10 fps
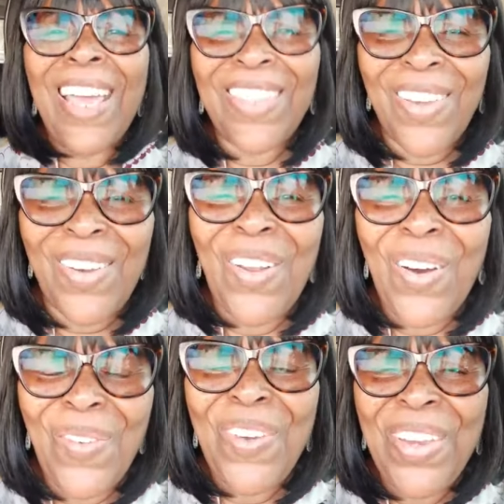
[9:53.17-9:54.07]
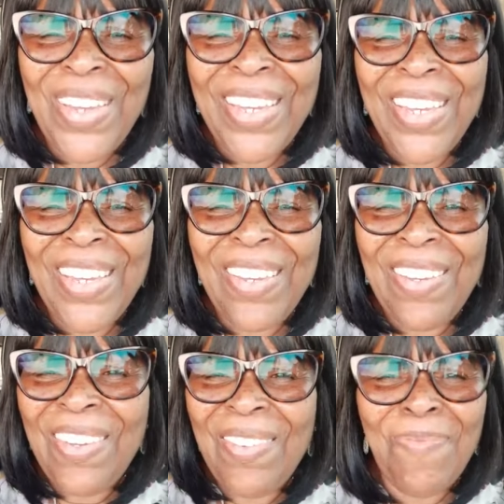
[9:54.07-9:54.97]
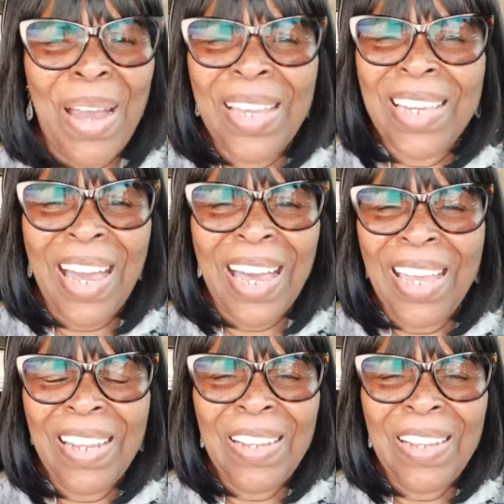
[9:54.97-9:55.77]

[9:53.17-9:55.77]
the glory, my God,